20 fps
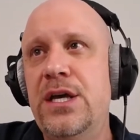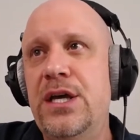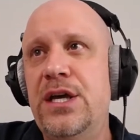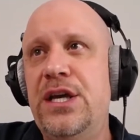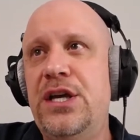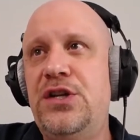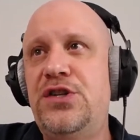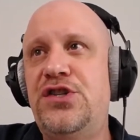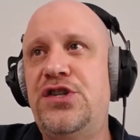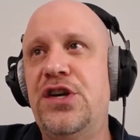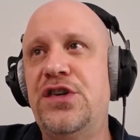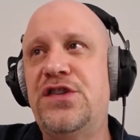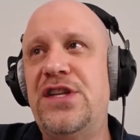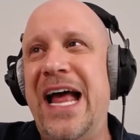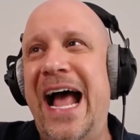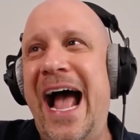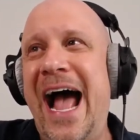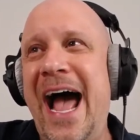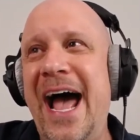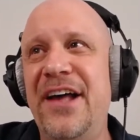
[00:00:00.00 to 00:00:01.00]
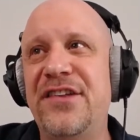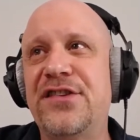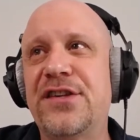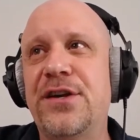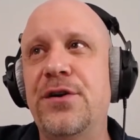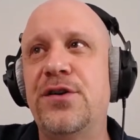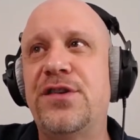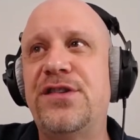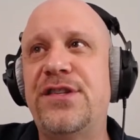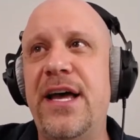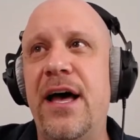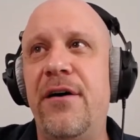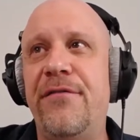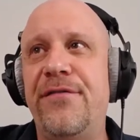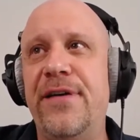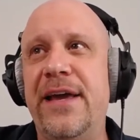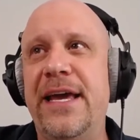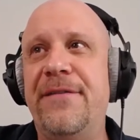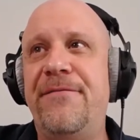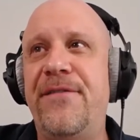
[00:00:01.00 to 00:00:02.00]
you just ask
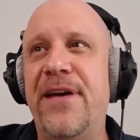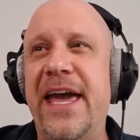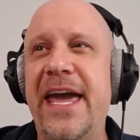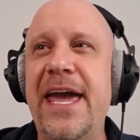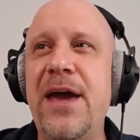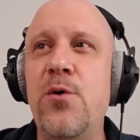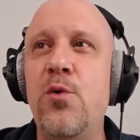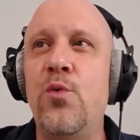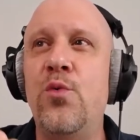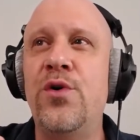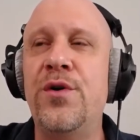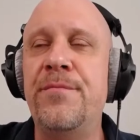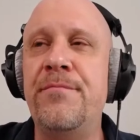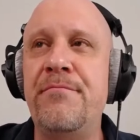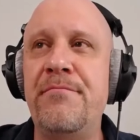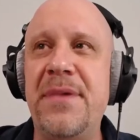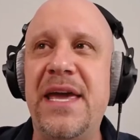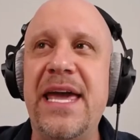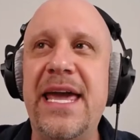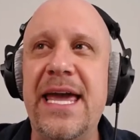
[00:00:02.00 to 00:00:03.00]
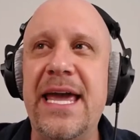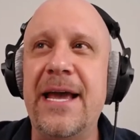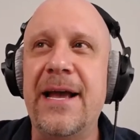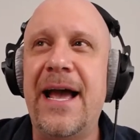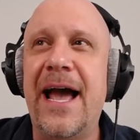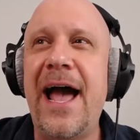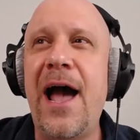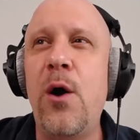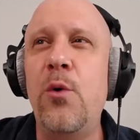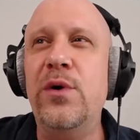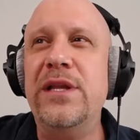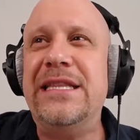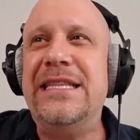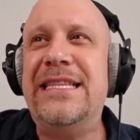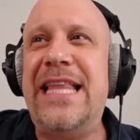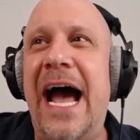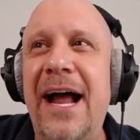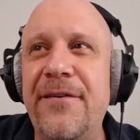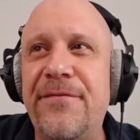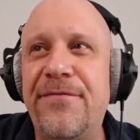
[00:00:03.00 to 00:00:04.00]
yourself, if it were me, how would
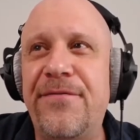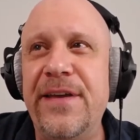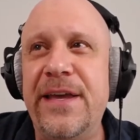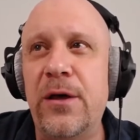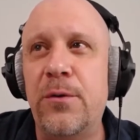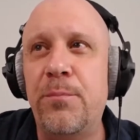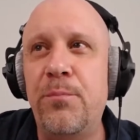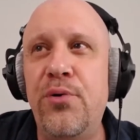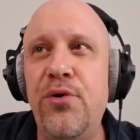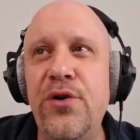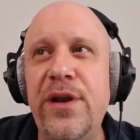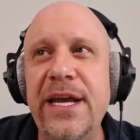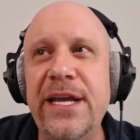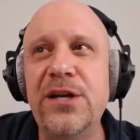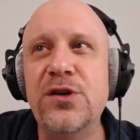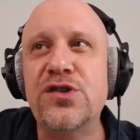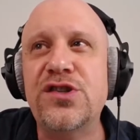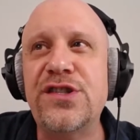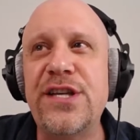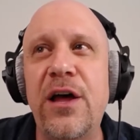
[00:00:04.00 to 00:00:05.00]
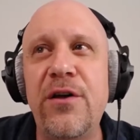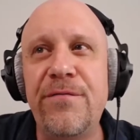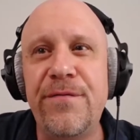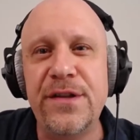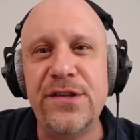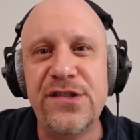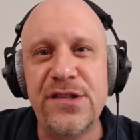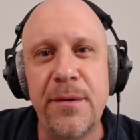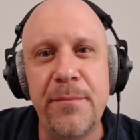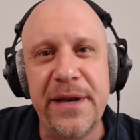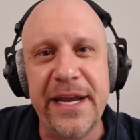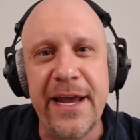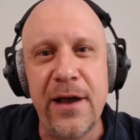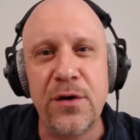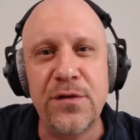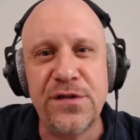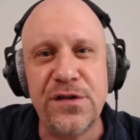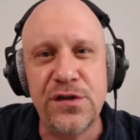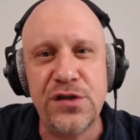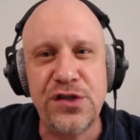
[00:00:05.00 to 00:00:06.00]
that feel? Putting yourself in somebody
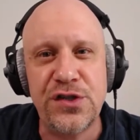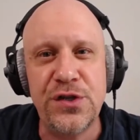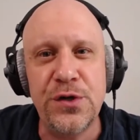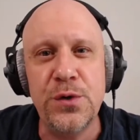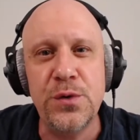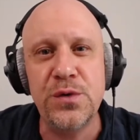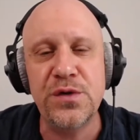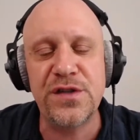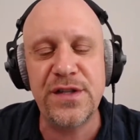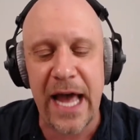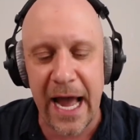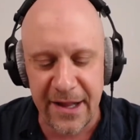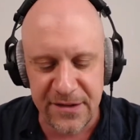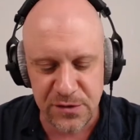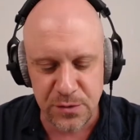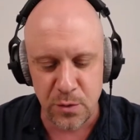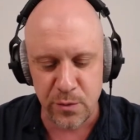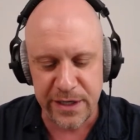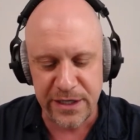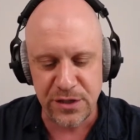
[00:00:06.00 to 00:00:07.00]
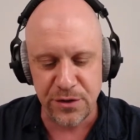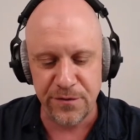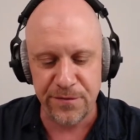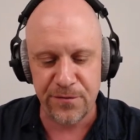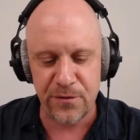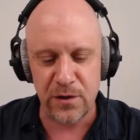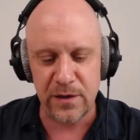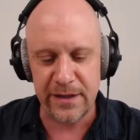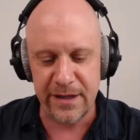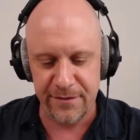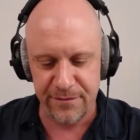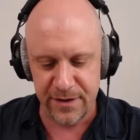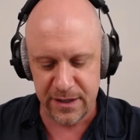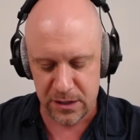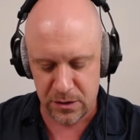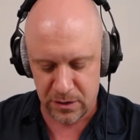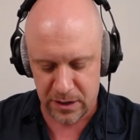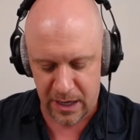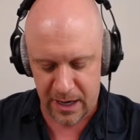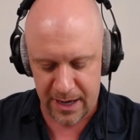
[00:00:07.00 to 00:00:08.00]
else's shoes. That's what we do for a living,
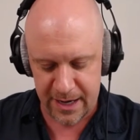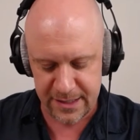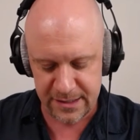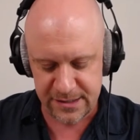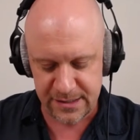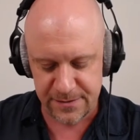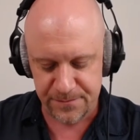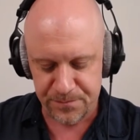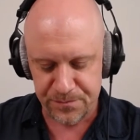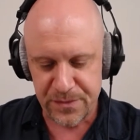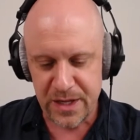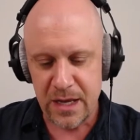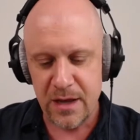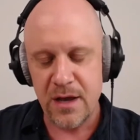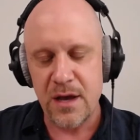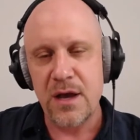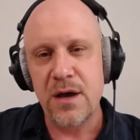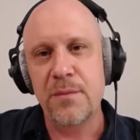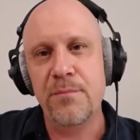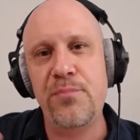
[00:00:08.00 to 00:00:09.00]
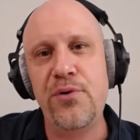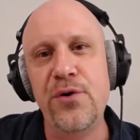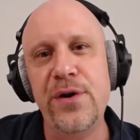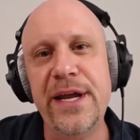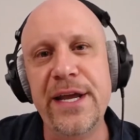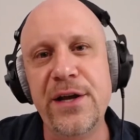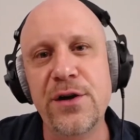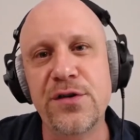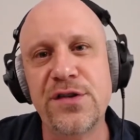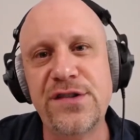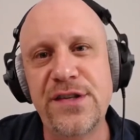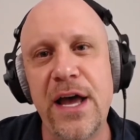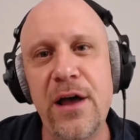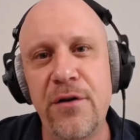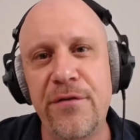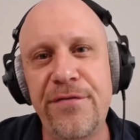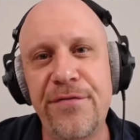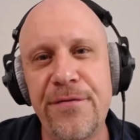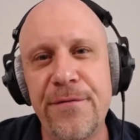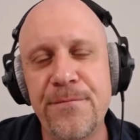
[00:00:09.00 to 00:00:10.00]
you guys. Putting
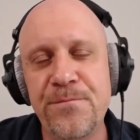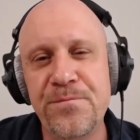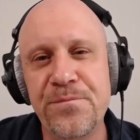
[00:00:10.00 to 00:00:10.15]
yourself